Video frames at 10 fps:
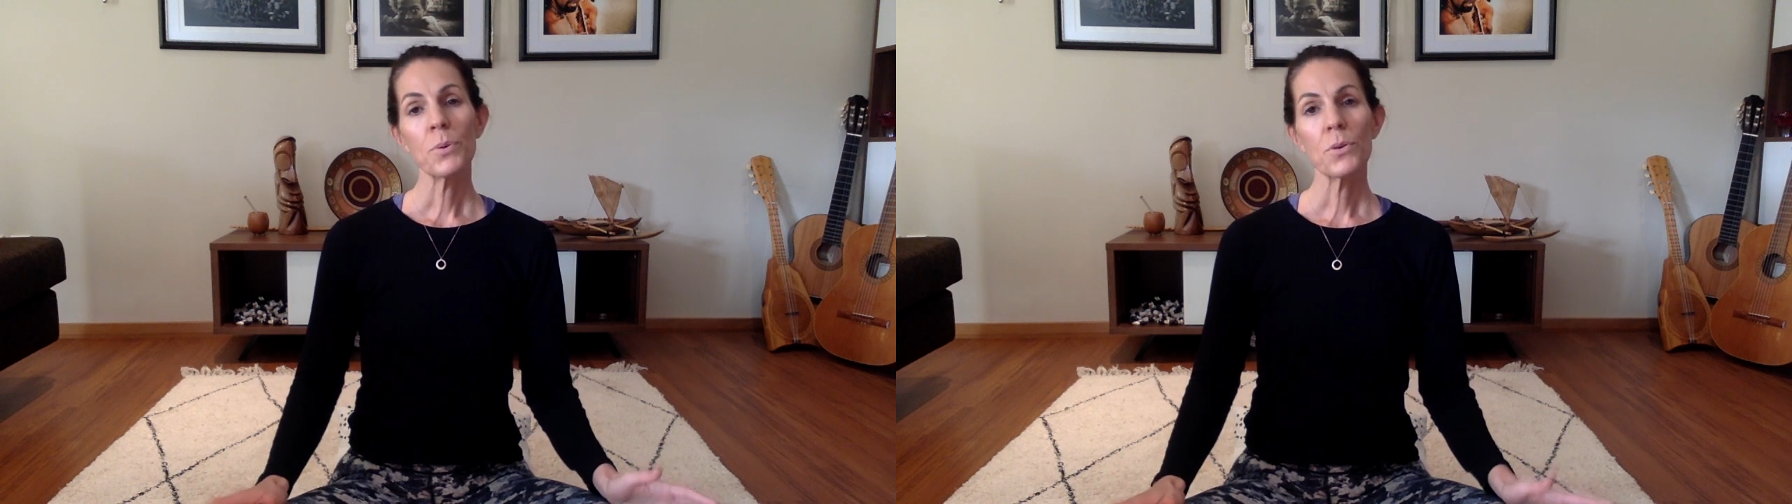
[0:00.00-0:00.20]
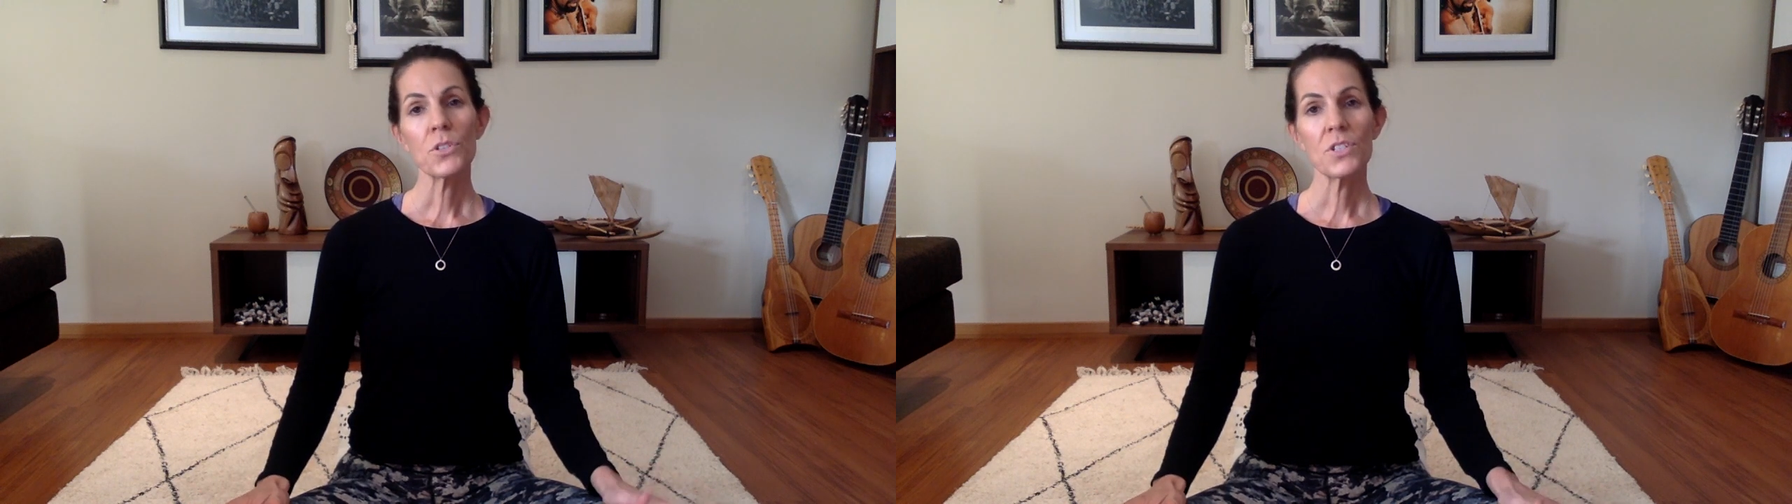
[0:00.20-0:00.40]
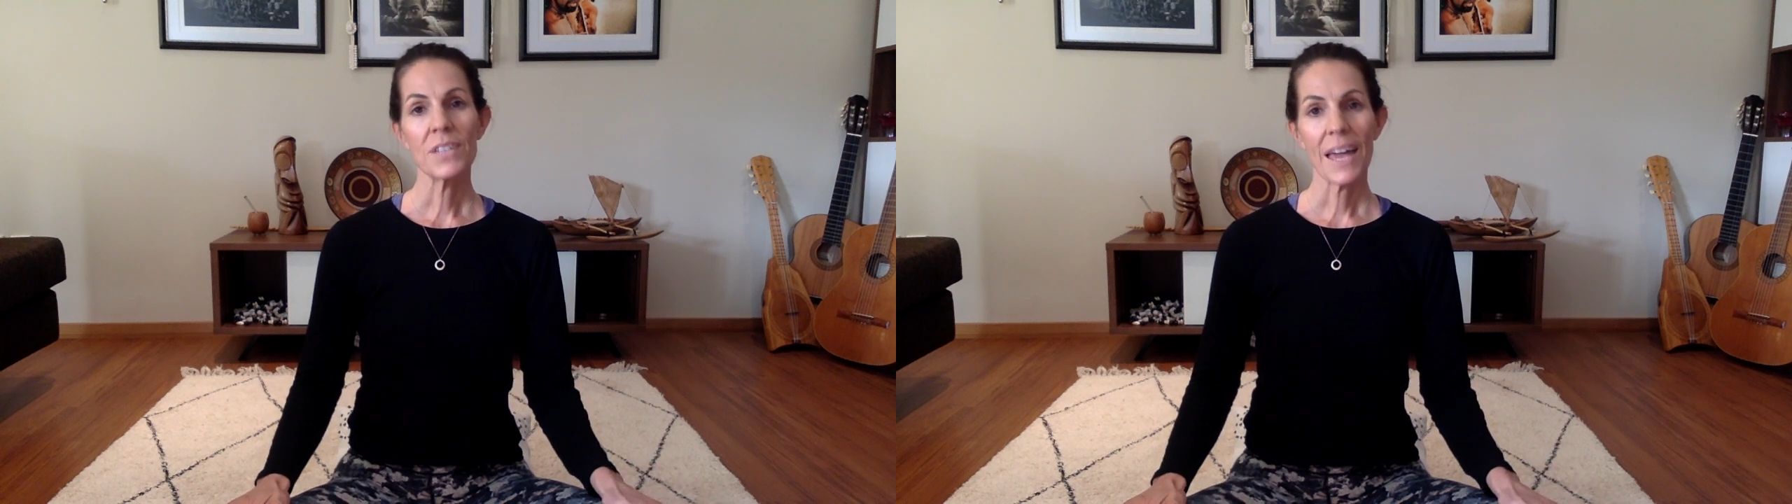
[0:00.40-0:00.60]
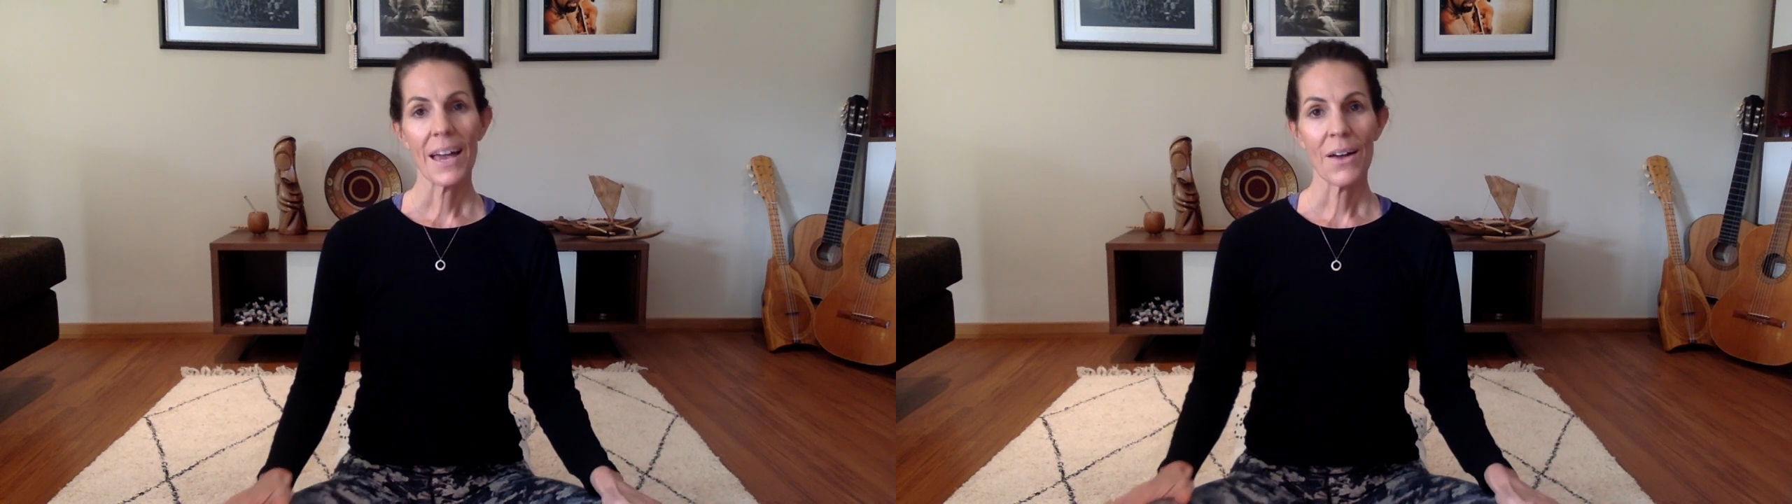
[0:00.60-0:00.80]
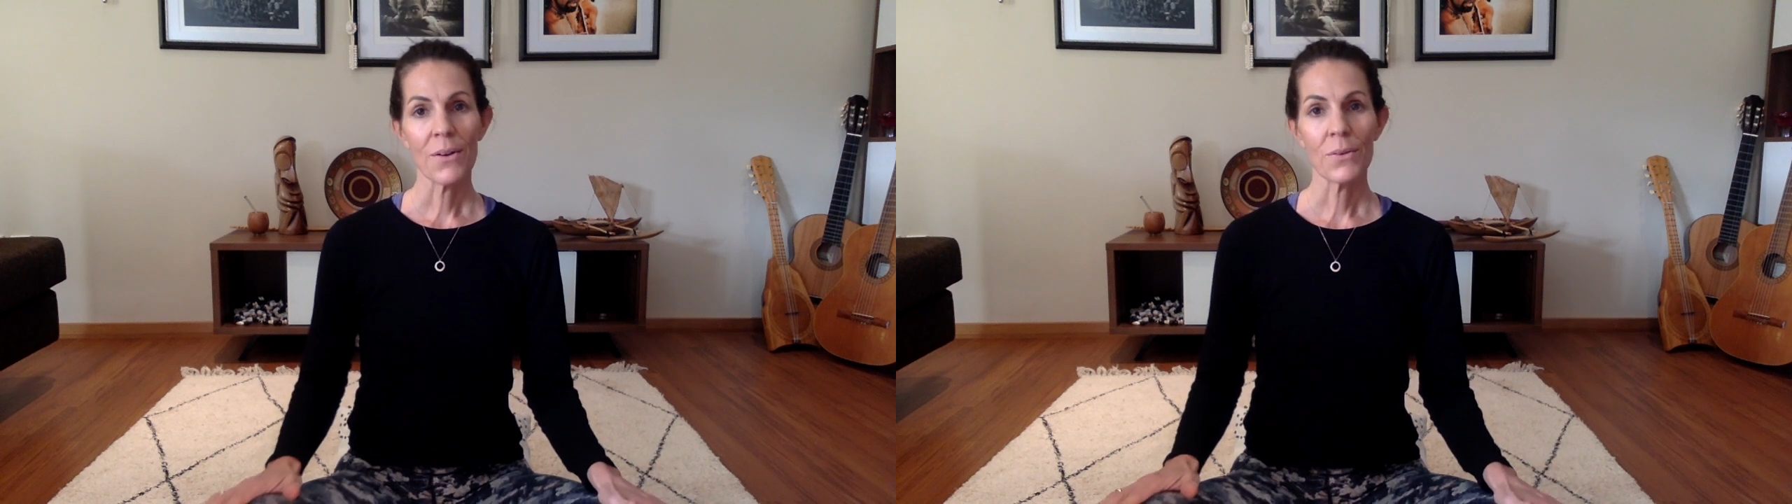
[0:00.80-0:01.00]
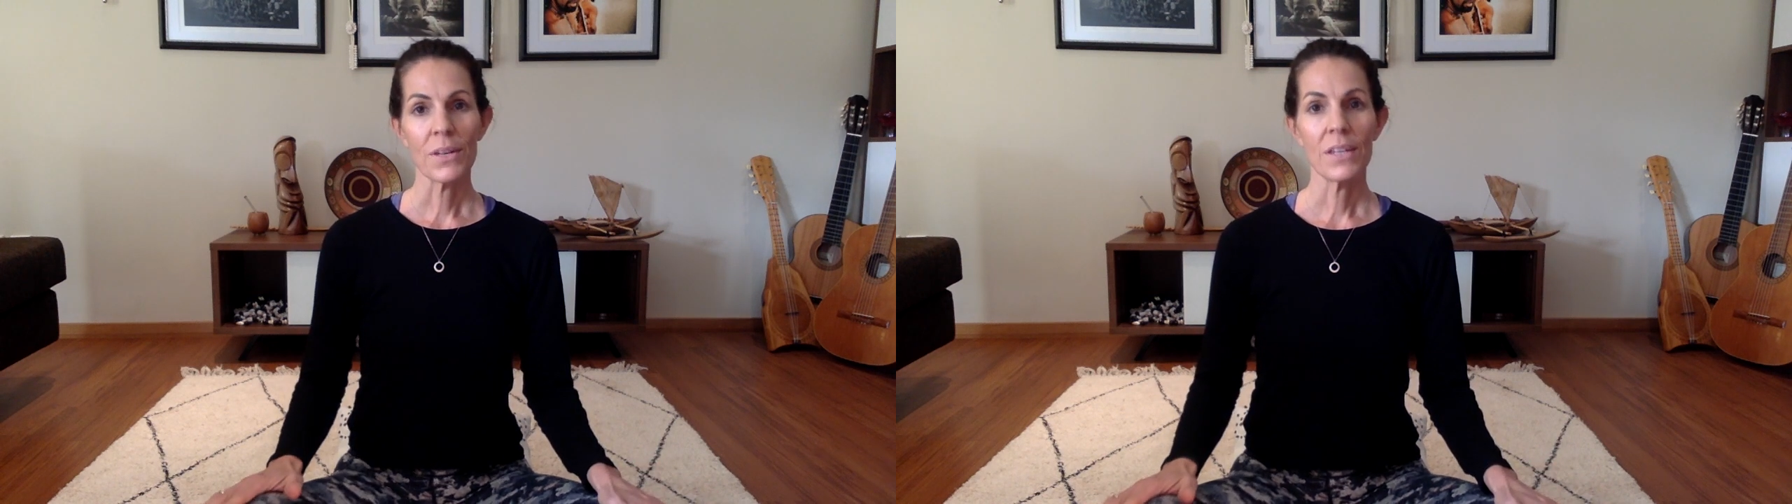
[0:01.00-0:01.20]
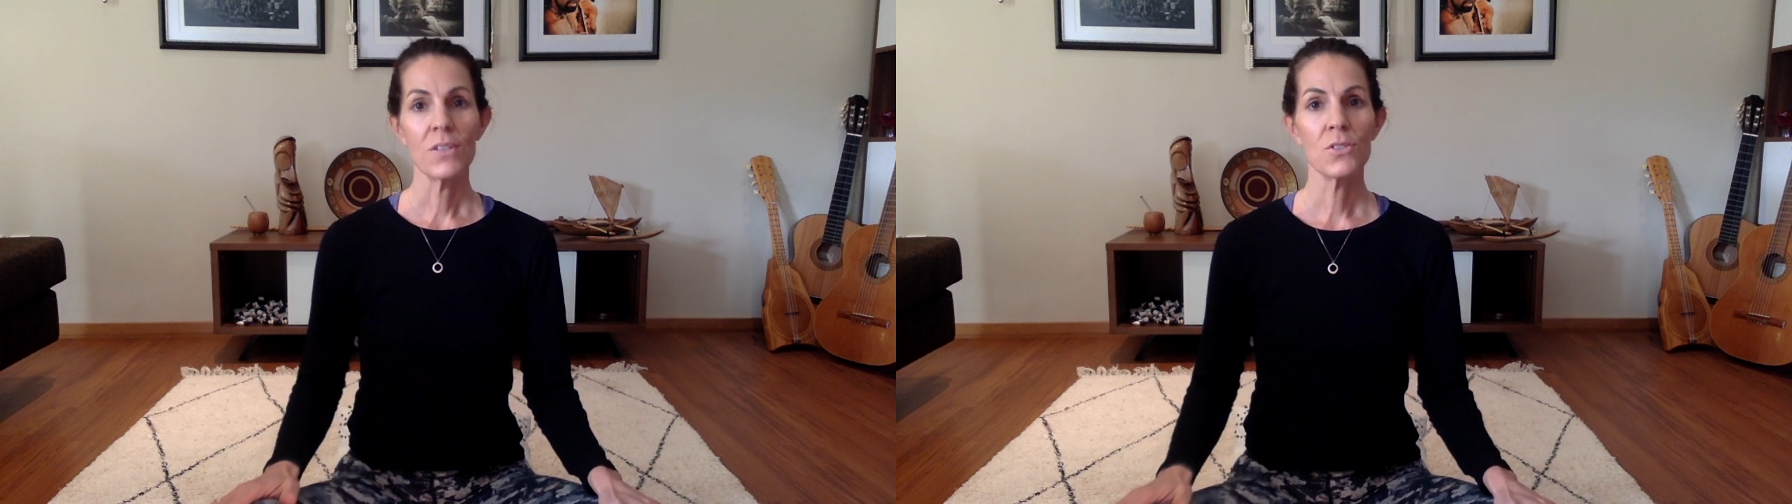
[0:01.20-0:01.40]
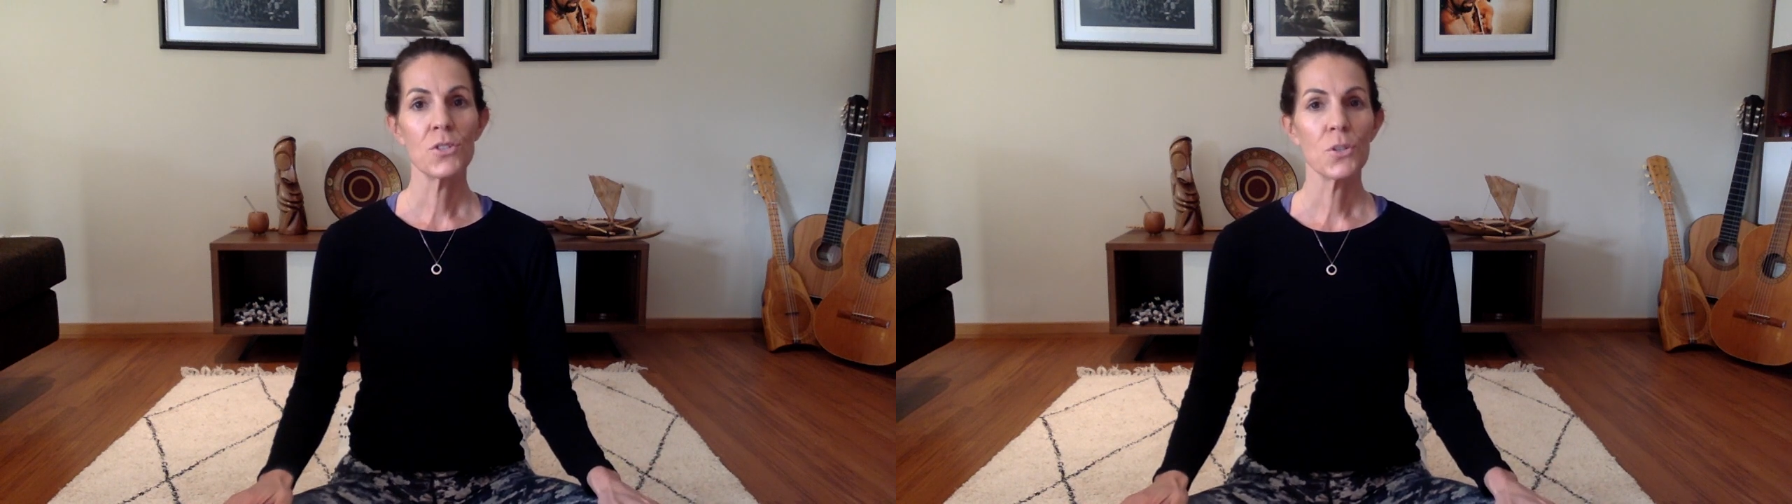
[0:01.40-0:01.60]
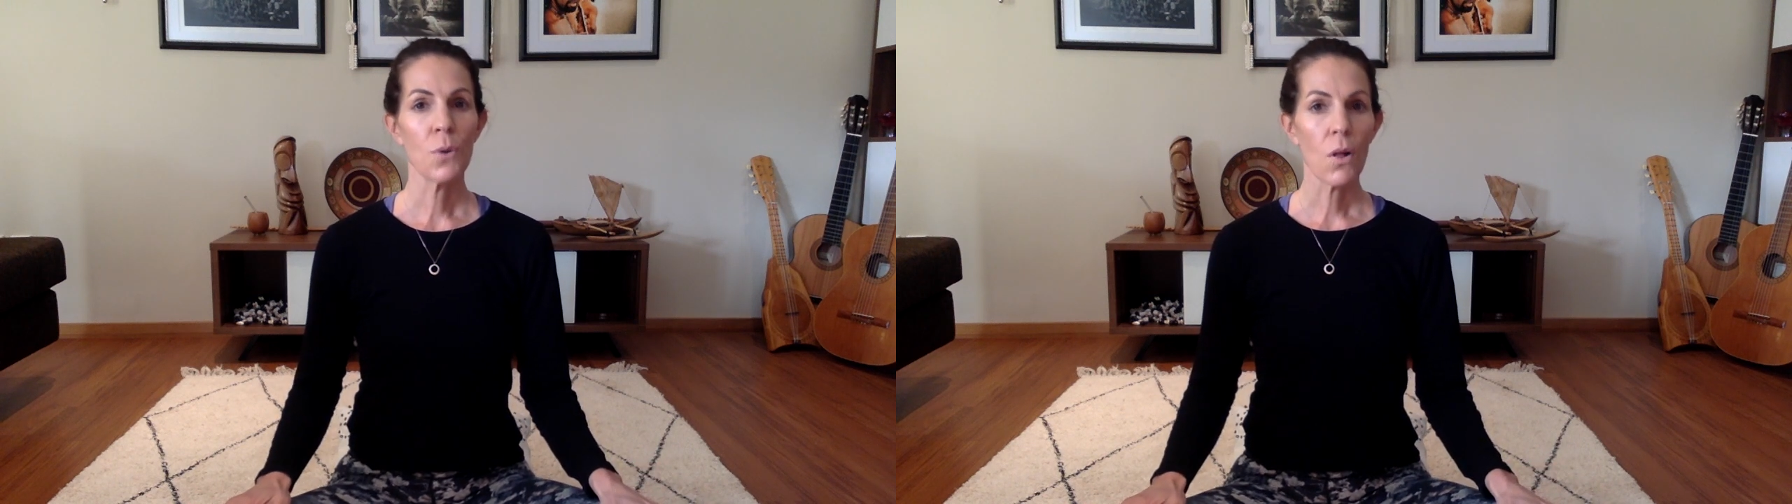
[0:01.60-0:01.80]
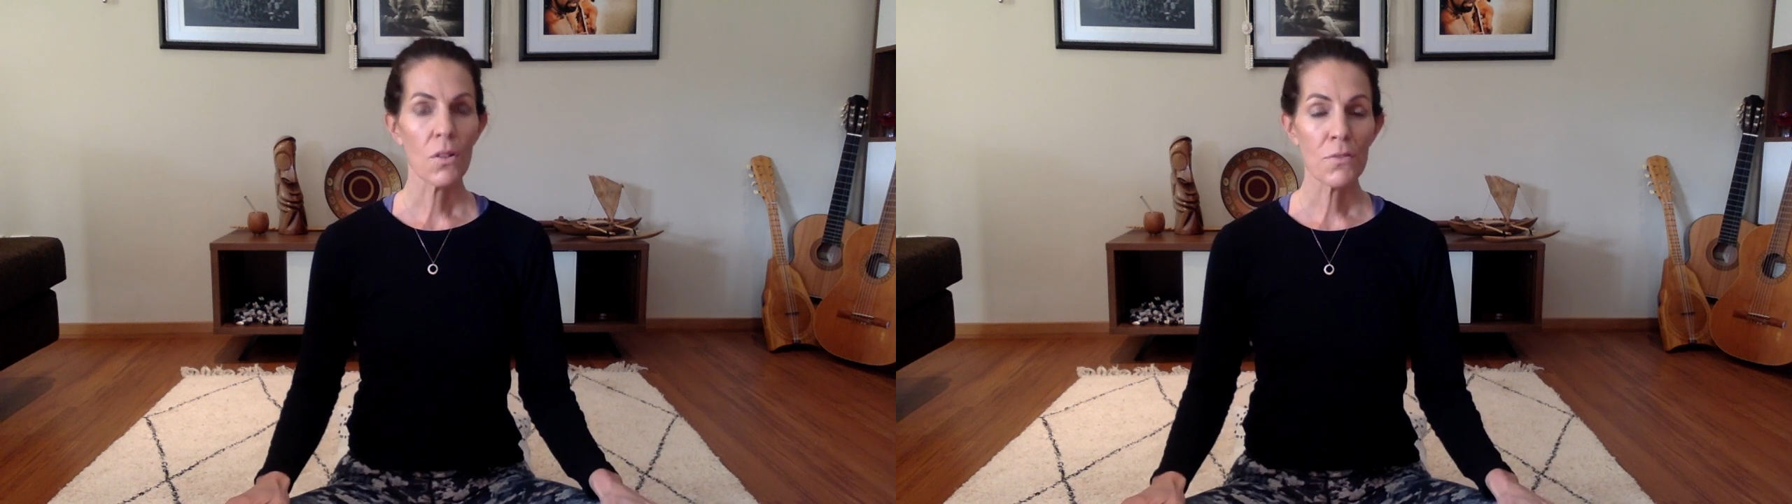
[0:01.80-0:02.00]
push down into
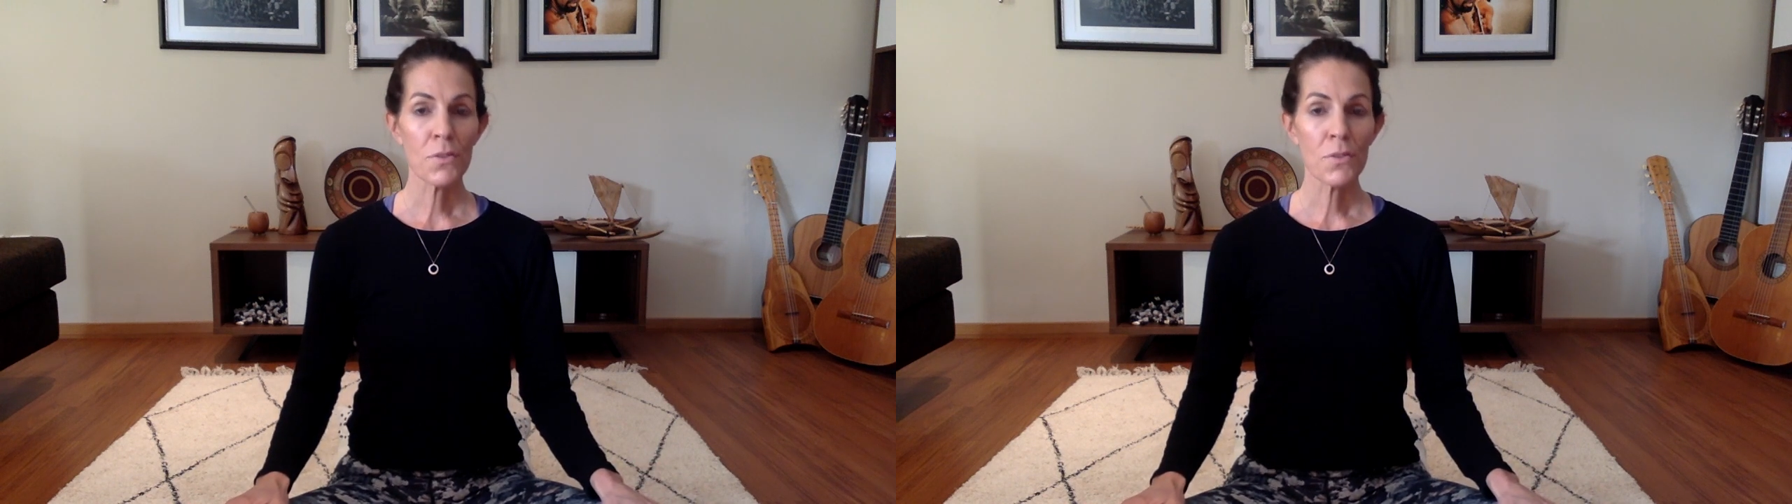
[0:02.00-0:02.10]
all of